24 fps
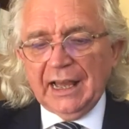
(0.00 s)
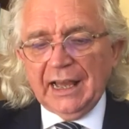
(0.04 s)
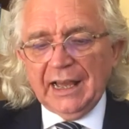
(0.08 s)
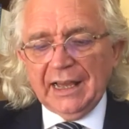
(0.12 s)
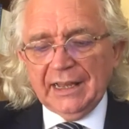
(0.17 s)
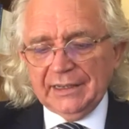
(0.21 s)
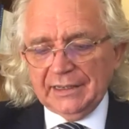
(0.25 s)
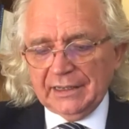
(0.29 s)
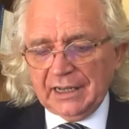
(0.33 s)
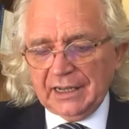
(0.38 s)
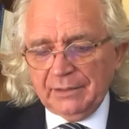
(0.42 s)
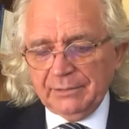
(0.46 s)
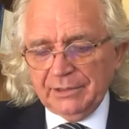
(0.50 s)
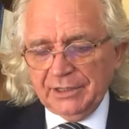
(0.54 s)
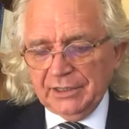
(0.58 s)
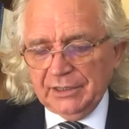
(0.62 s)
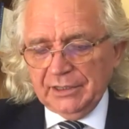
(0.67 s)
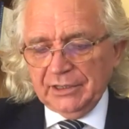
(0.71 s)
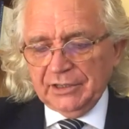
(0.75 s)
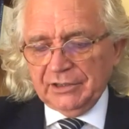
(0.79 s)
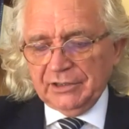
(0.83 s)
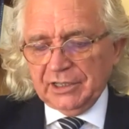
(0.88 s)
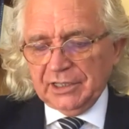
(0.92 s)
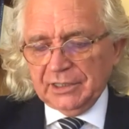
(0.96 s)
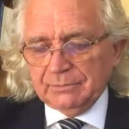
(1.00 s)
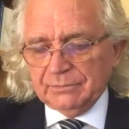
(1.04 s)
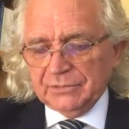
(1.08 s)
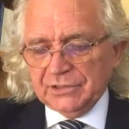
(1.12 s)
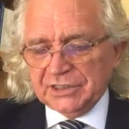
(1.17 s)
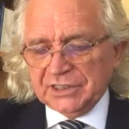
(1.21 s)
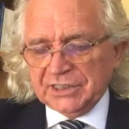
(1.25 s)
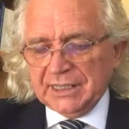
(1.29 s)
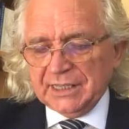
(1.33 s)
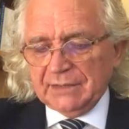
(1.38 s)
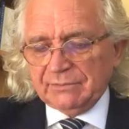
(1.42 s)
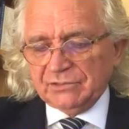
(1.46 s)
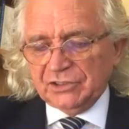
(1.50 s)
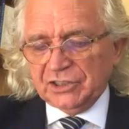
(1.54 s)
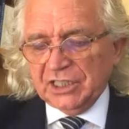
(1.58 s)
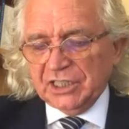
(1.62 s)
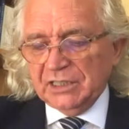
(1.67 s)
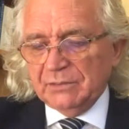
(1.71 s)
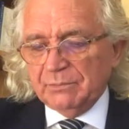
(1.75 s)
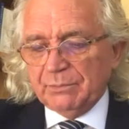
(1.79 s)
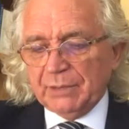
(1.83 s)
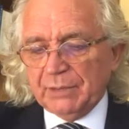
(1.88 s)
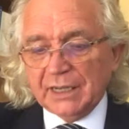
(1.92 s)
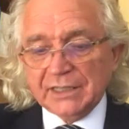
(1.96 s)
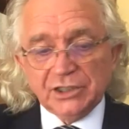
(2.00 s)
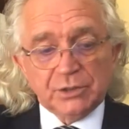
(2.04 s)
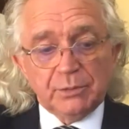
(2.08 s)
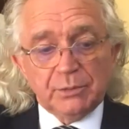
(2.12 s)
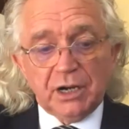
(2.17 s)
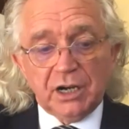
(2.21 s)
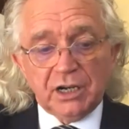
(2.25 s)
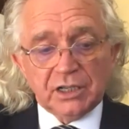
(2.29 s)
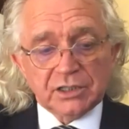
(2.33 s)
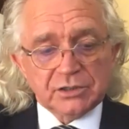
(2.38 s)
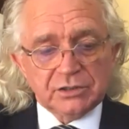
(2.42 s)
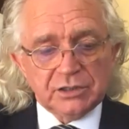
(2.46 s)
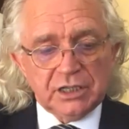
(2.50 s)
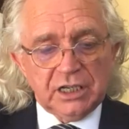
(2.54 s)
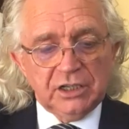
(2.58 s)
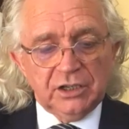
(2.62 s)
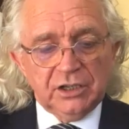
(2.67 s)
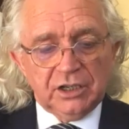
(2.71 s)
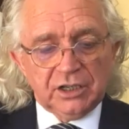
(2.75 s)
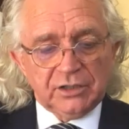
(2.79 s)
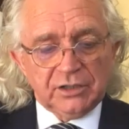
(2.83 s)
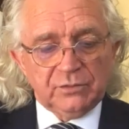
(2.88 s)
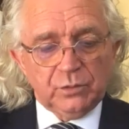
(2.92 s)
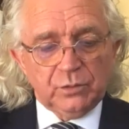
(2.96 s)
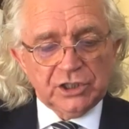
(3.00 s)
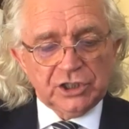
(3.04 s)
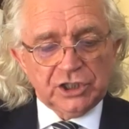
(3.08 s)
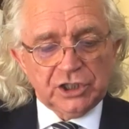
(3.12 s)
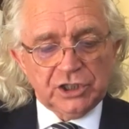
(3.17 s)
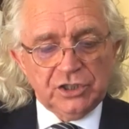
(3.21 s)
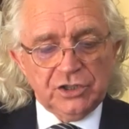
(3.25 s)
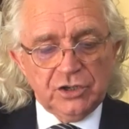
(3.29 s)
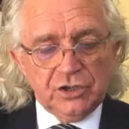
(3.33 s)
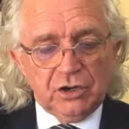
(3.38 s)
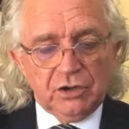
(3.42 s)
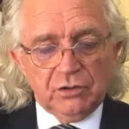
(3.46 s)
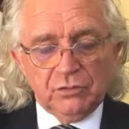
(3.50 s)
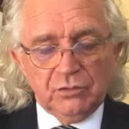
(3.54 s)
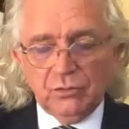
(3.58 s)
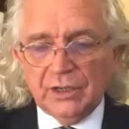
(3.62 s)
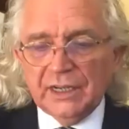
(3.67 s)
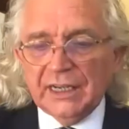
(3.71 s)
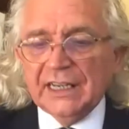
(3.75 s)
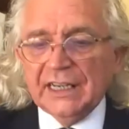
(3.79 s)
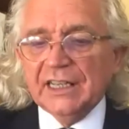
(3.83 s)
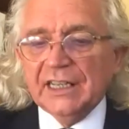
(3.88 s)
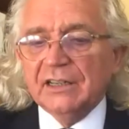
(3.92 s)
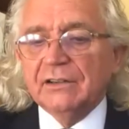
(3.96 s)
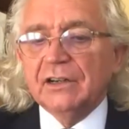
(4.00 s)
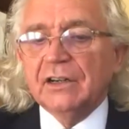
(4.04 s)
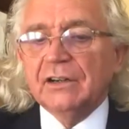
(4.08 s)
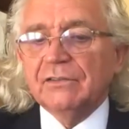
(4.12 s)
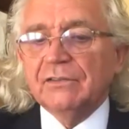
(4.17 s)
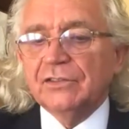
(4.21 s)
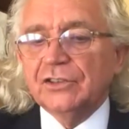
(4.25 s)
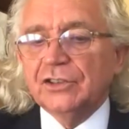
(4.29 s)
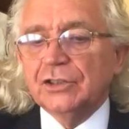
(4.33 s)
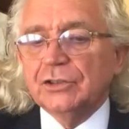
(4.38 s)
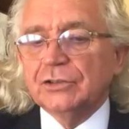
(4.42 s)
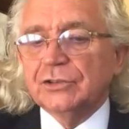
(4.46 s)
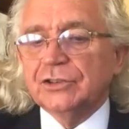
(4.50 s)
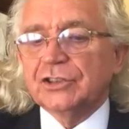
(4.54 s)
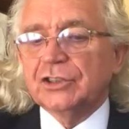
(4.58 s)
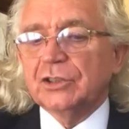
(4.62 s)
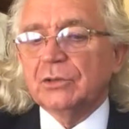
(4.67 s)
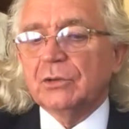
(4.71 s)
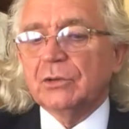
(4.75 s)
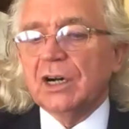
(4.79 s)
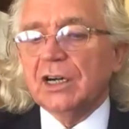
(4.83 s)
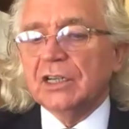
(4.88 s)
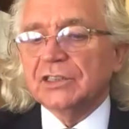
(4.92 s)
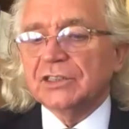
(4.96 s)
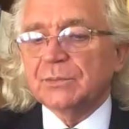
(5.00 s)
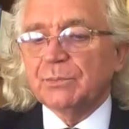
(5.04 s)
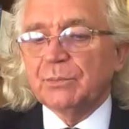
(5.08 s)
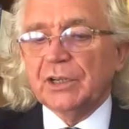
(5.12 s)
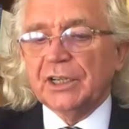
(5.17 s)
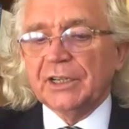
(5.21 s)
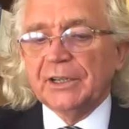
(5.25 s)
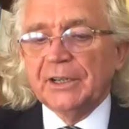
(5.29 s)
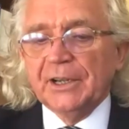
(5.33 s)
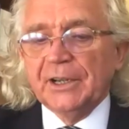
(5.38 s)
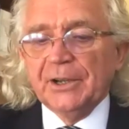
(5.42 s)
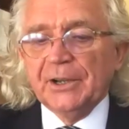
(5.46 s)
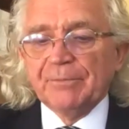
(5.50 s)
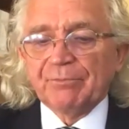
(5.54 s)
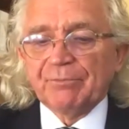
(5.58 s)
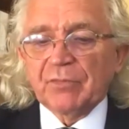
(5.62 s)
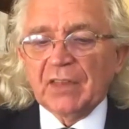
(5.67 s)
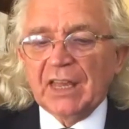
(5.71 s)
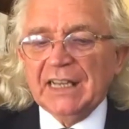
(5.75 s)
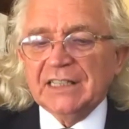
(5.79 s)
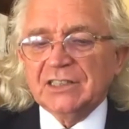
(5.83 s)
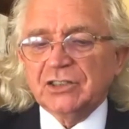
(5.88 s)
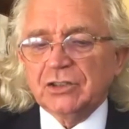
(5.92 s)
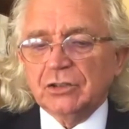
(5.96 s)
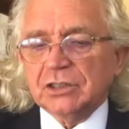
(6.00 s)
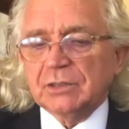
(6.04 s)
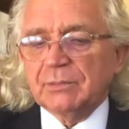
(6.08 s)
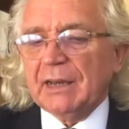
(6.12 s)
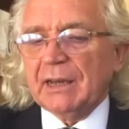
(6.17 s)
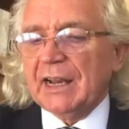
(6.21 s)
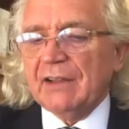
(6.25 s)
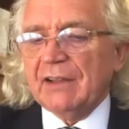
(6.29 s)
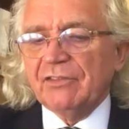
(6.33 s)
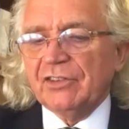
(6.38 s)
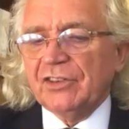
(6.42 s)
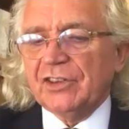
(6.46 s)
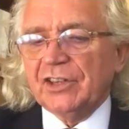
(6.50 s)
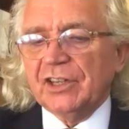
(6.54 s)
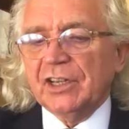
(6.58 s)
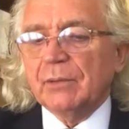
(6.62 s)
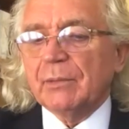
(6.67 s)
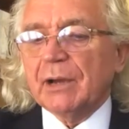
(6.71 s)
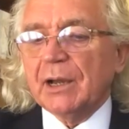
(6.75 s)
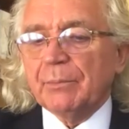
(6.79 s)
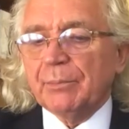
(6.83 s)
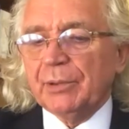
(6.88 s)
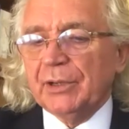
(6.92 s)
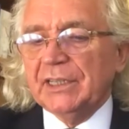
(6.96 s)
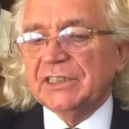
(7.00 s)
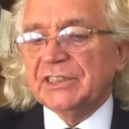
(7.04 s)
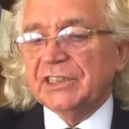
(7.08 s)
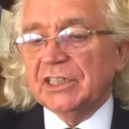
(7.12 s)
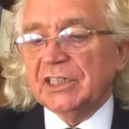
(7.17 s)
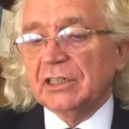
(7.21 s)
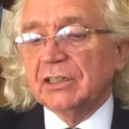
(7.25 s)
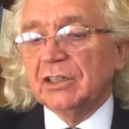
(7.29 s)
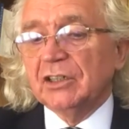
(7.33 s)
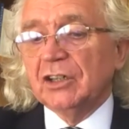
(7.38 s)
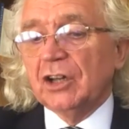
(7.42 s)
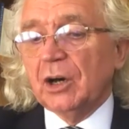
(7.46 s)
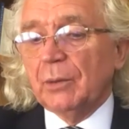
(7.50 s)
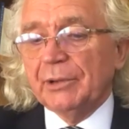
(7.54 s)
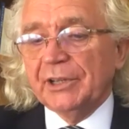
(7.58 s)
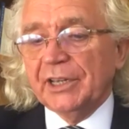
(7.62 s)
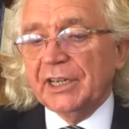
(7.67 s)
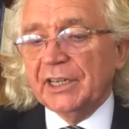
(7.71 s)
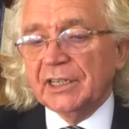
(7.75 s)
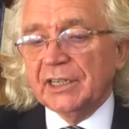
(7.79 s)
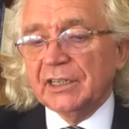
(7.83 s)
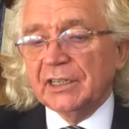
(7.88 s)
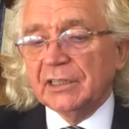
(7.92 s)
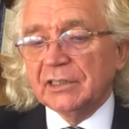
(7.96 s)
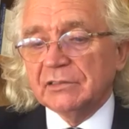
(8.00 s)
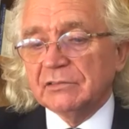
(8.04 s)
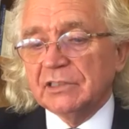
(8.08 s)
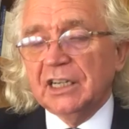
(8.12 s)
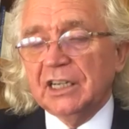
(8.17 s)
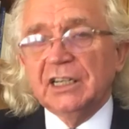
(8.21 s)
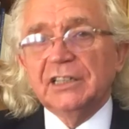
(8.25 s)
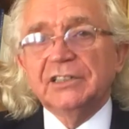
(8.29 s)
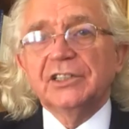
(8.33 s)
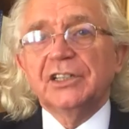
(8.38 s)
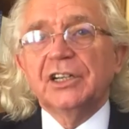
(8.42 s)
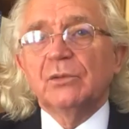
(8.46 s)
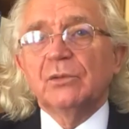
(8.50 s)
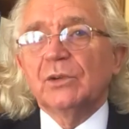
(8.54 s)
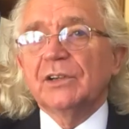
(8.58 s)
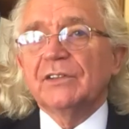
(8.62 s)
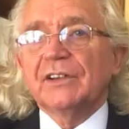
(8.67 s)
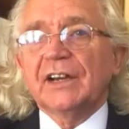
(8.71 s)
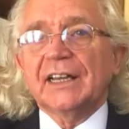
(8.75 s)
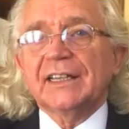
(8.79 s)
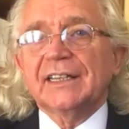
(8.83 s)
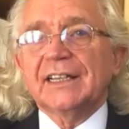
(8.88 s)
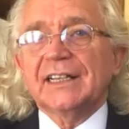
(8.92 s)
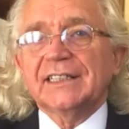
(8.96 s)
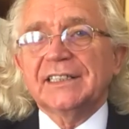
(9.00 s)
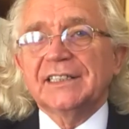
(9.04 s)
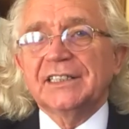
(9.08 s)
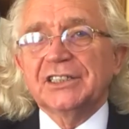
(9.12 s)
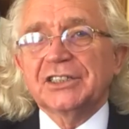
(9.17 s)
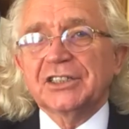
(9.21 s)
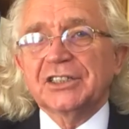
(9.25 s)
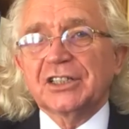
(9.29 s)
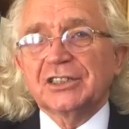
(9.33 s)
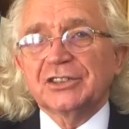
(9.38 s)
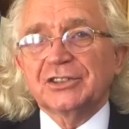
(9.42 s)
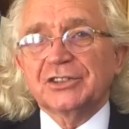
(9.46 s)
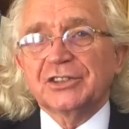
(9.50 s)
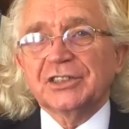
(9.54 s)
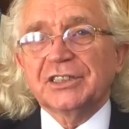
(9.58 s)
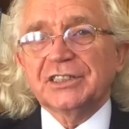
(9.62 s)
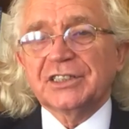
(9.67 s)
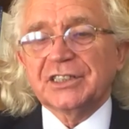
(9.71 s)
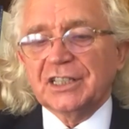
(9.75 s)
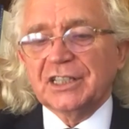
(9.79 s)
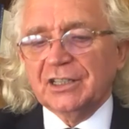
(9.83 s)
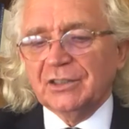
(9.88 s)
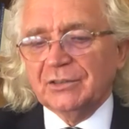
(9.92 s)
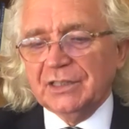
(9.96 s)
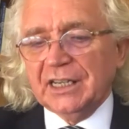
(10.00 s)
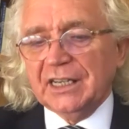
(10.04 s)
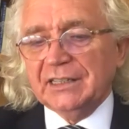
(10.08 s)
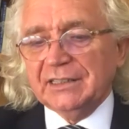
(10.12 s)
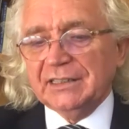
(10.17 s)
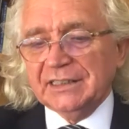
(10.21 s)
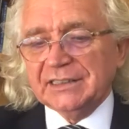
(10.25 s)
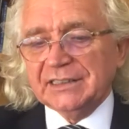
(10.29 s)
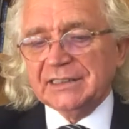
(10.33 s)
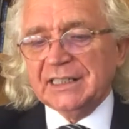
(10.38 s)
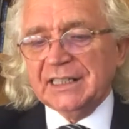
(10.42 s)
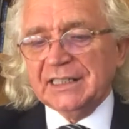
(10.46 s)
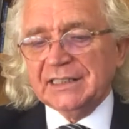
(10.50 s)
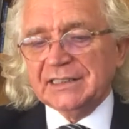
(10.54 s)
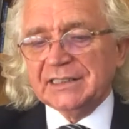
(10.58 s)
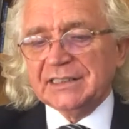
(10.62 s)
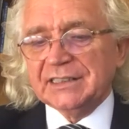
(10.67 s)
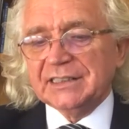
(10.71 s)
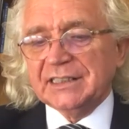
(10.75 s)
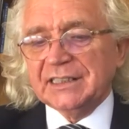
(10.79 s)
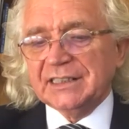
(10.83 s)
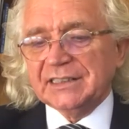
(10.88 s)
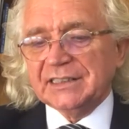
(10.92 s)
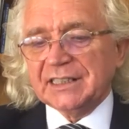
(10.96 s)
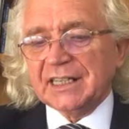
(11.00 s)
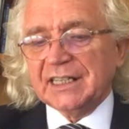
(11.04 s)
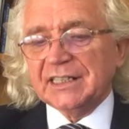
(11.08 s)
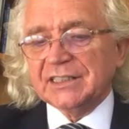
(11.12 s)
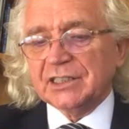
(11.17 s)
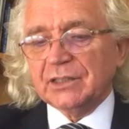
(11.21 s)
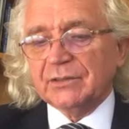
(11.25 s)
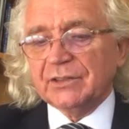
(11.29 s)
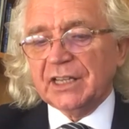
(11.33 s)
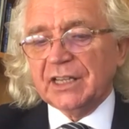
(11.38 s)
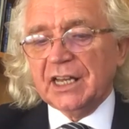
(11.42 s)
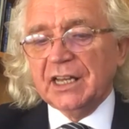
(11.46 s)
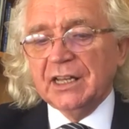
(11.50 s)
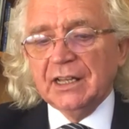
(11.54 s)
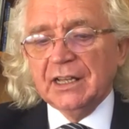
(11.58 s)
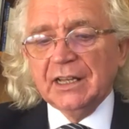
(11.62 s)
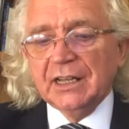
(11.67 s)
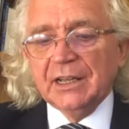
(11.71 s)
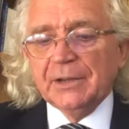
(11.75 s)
And I mean, there are 17 benchmarks, a lot of which are not really of use to us, but it talks about everything about political lobbying. We've had that in this country. So yeah, it's the case over there.